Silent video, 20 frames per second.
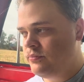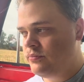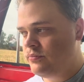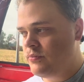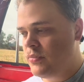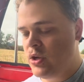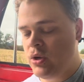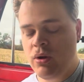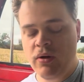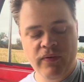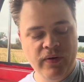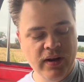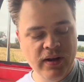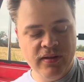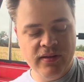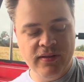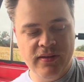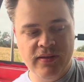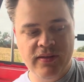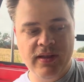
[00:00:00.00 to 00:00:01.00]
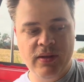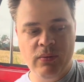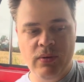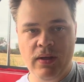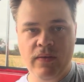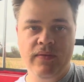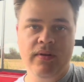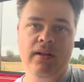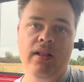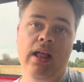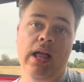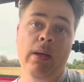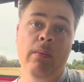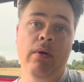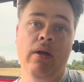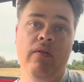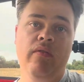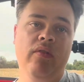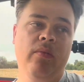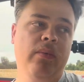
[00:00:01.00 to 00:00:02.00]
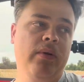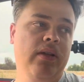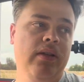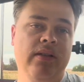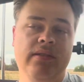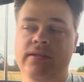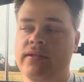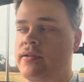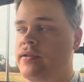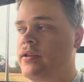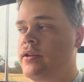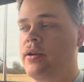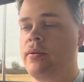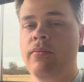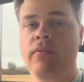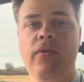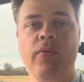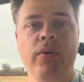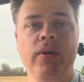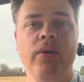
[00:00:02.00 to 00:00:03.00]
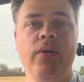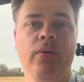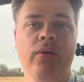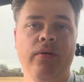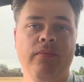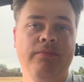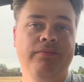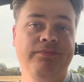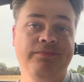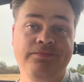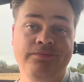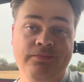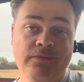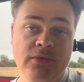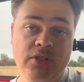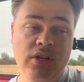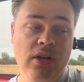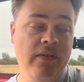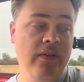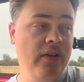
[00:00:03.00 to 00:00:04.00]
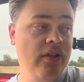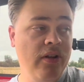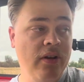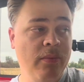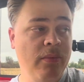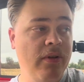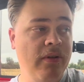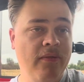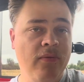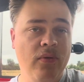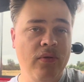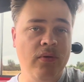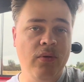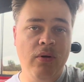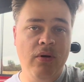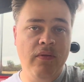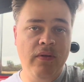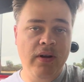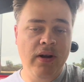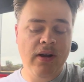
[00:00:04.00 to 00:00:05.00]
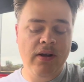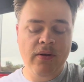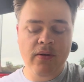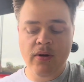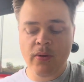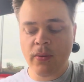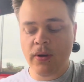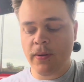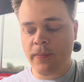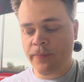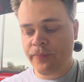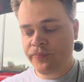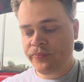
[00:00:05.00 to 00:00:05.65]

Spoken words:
But whoever gets in this seat will have to climb over because, 3-door. Chevy couldn't have put a 4th door over here. I don't know why.